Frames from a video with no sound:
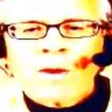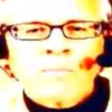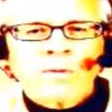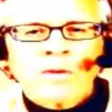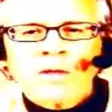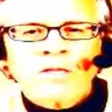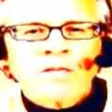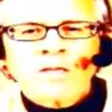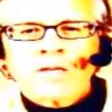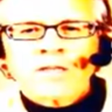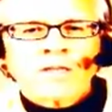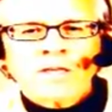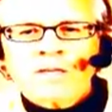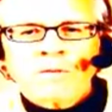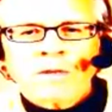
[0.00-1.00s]
population
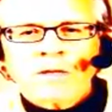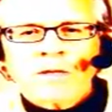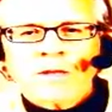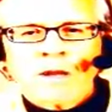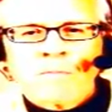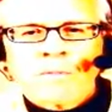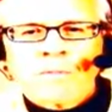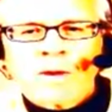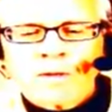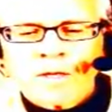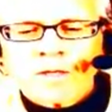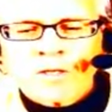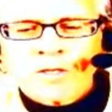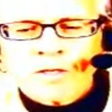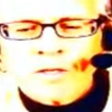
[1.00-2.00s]
doesn't need to be that
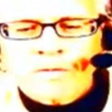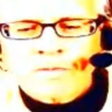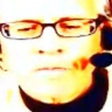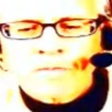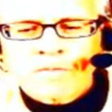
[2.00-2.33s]
population.